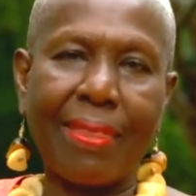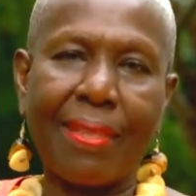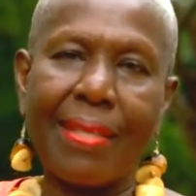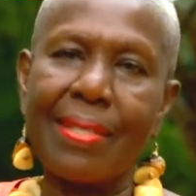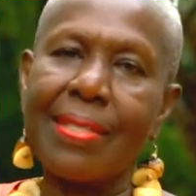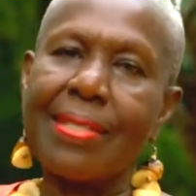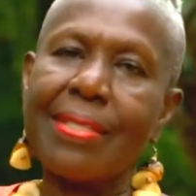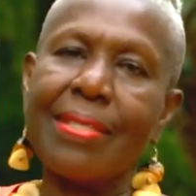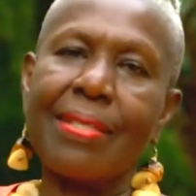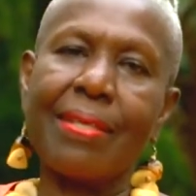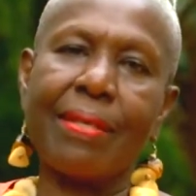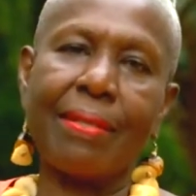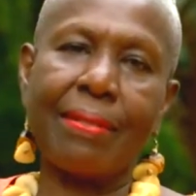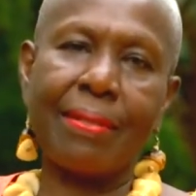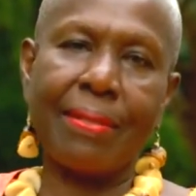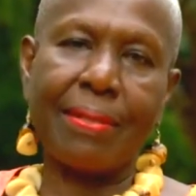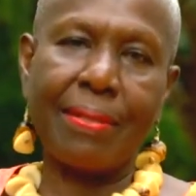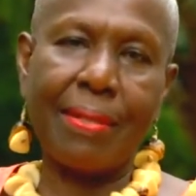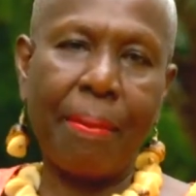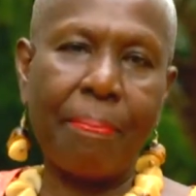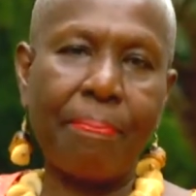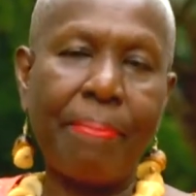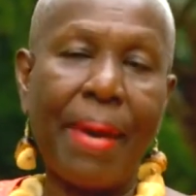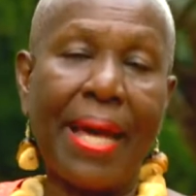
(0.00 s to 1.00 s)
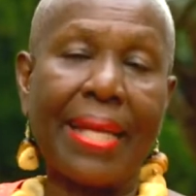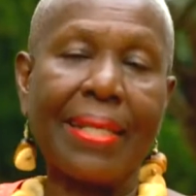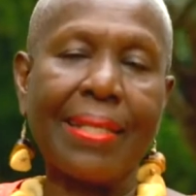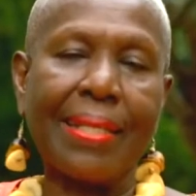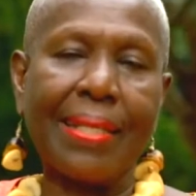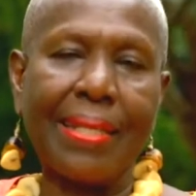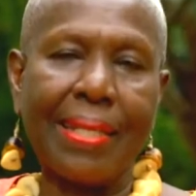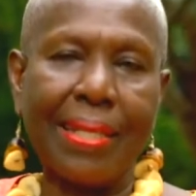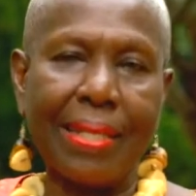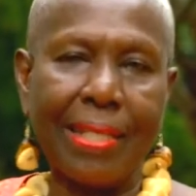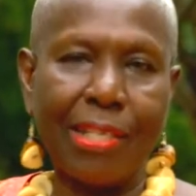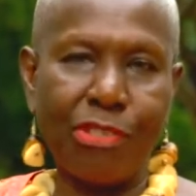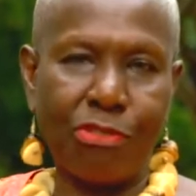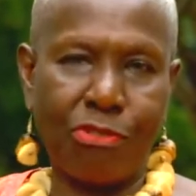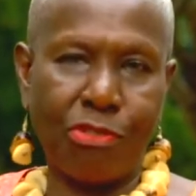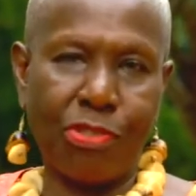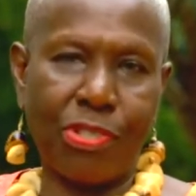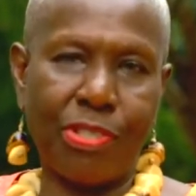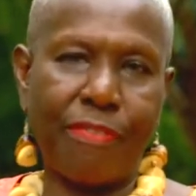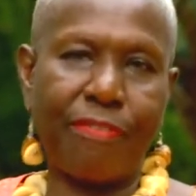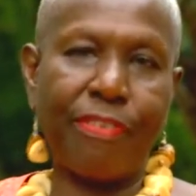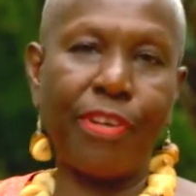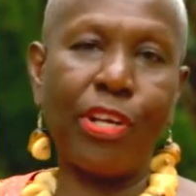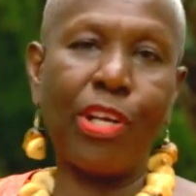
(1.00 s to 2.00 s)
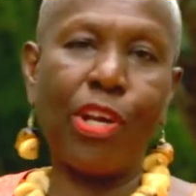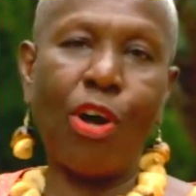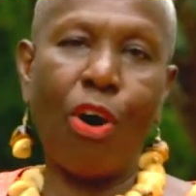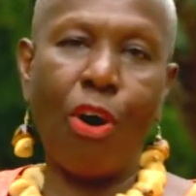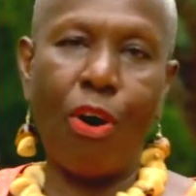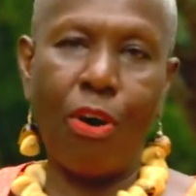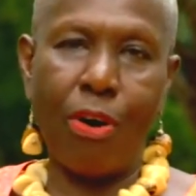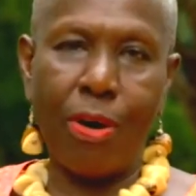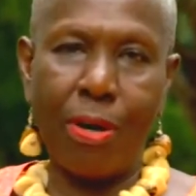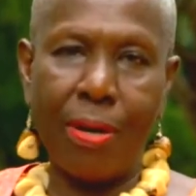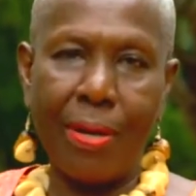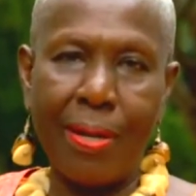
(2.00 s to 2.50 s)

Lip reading: considered abandoning literature for law.